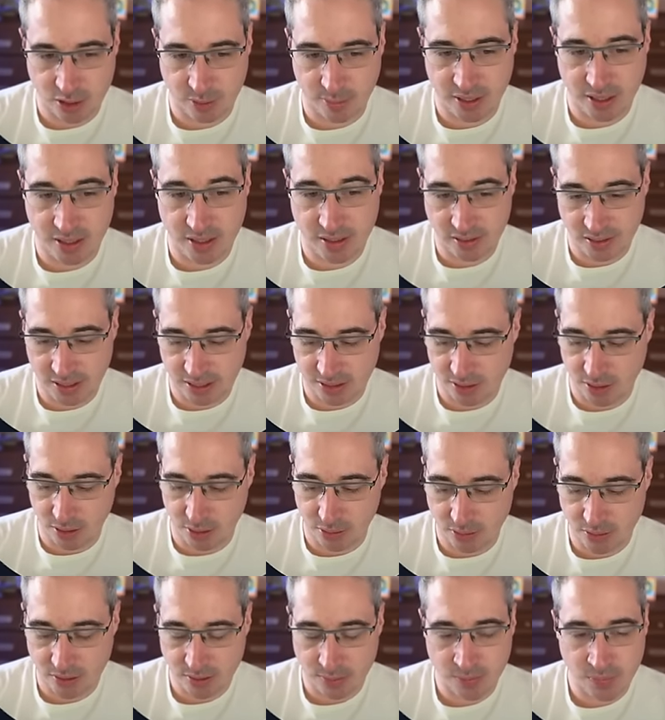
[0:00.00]
so I'm going to delete
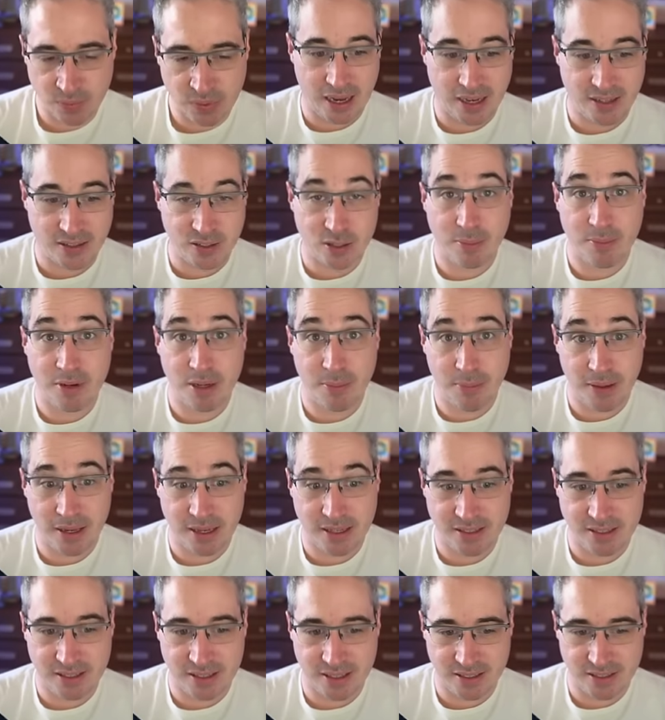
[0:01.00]
those. And so I'm going to
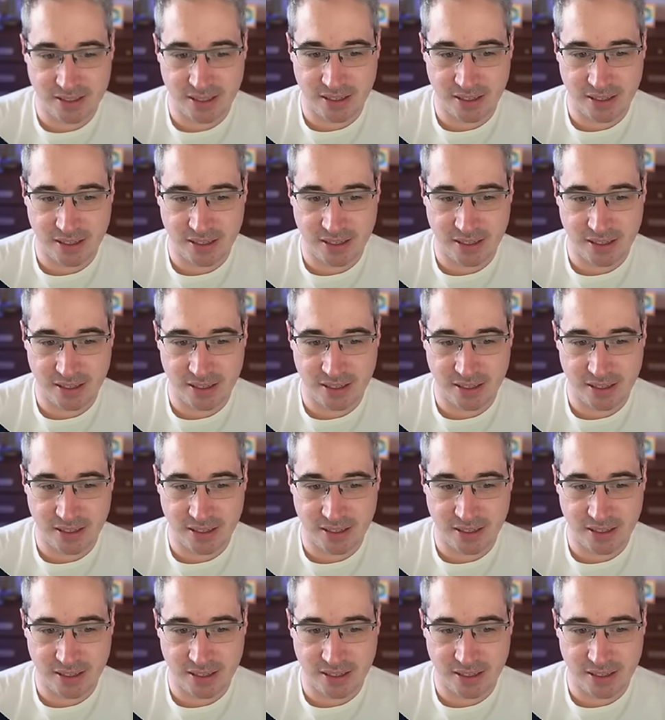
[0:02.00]
paste